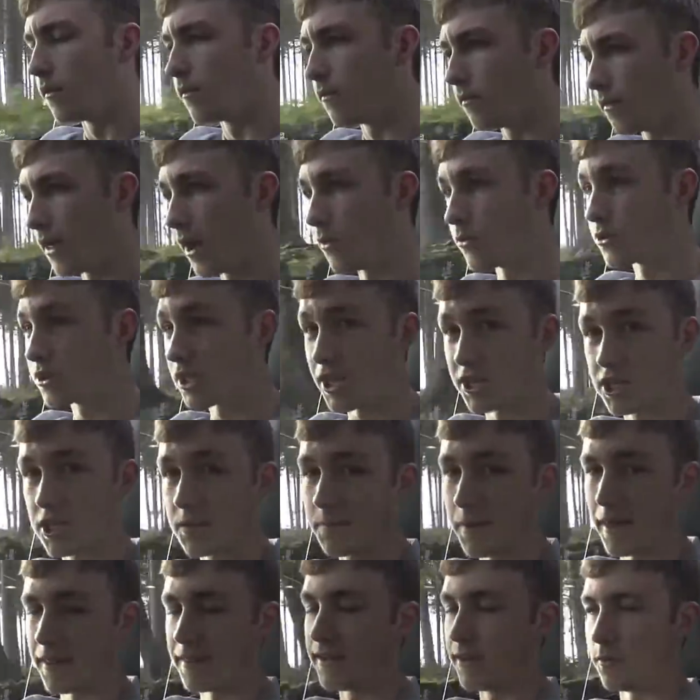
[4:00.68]
that was actually
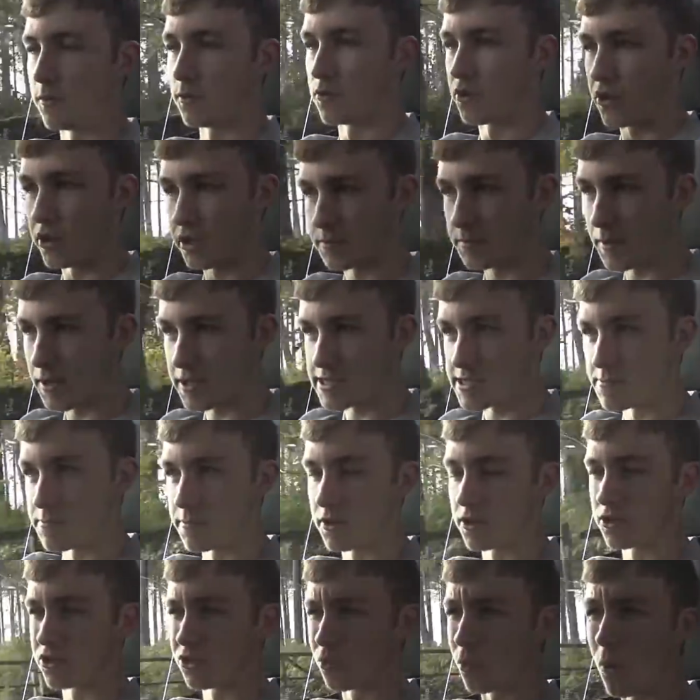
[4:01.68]
better than I was expecting,
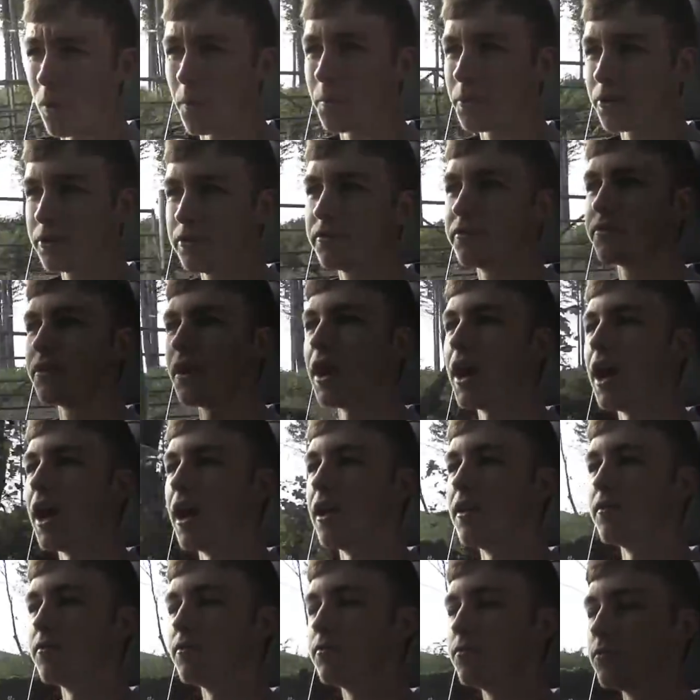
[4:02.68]
because the
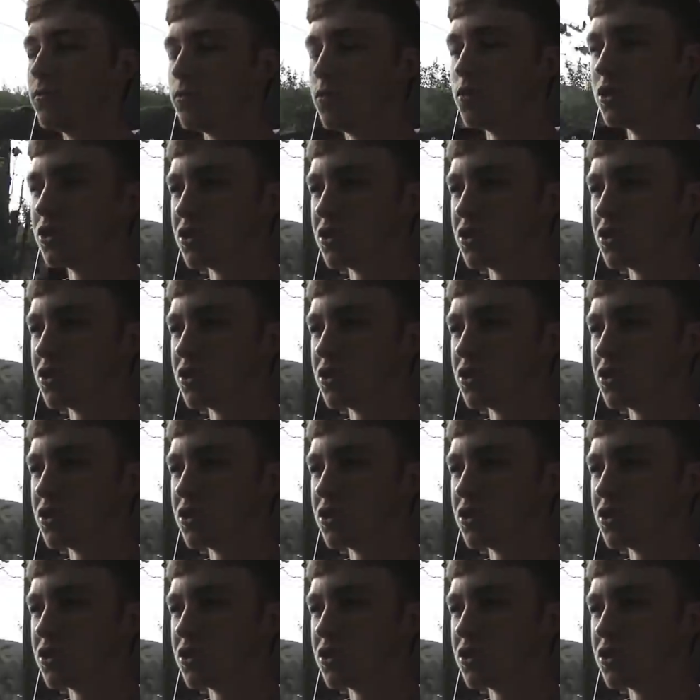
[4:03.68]
1.5